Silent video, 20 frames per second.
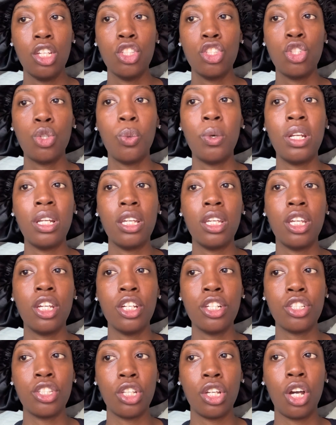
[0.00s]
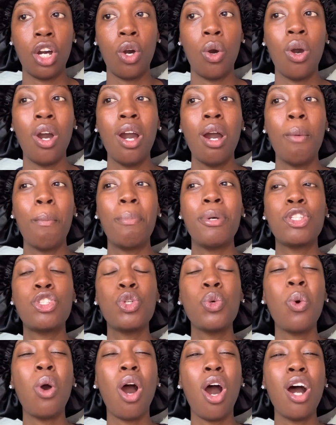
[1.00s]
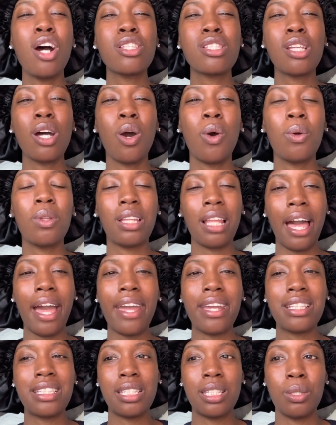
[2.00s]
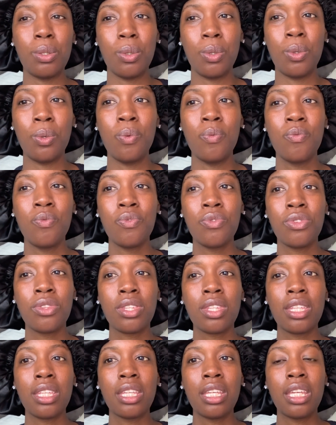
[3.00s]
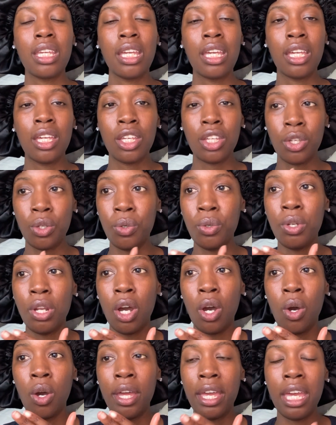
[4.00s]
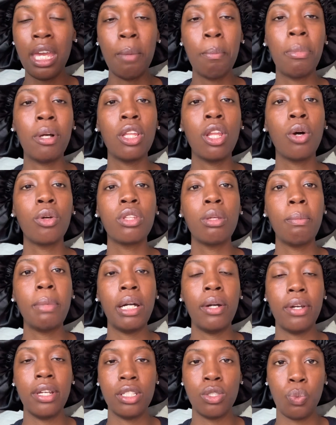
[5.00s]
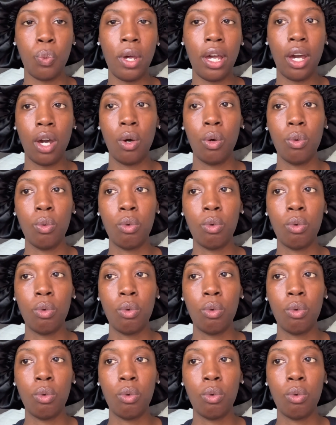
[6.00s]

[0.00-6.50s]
20 years ago but you also like to you know, hit below the belt as well.